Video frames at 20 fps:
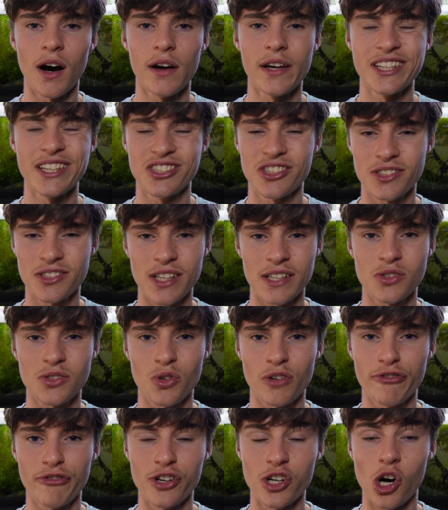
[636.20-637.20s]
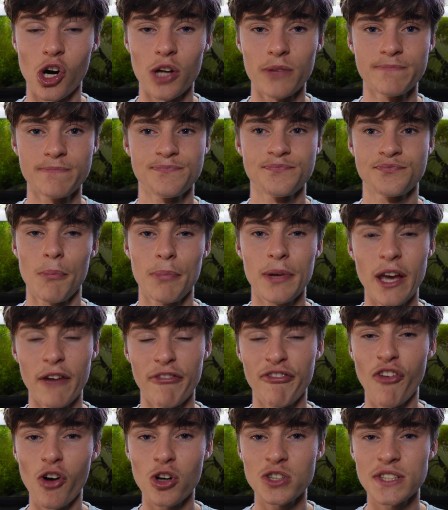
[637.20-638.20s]
It's just I sort of forgot. But yeah,
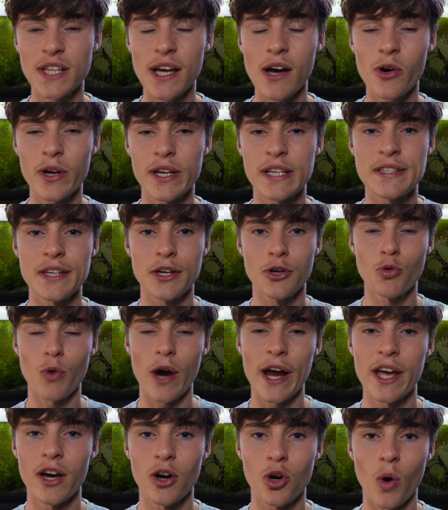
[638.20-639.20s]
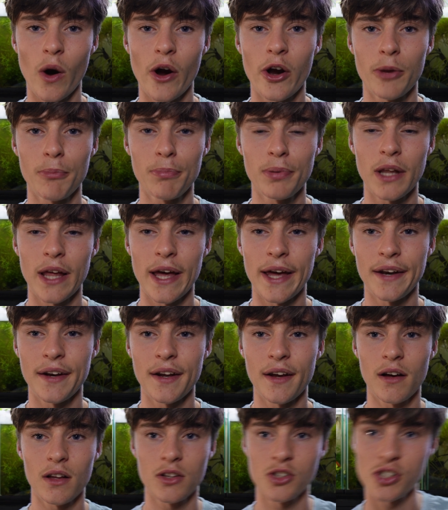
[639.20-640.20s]
Foxtail is a great aquarium plant.
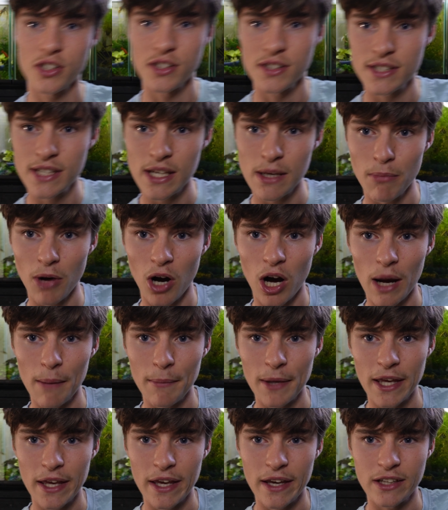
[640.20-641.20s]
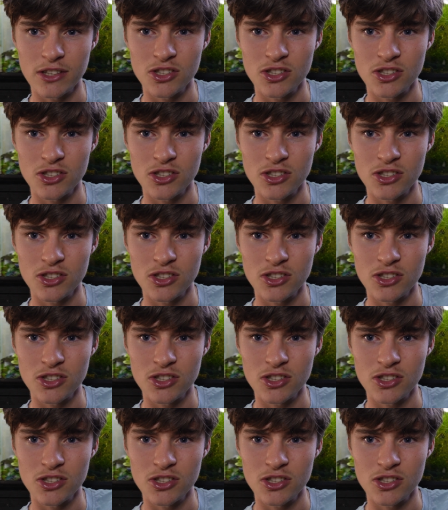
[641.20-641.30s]
You can see it behind me here.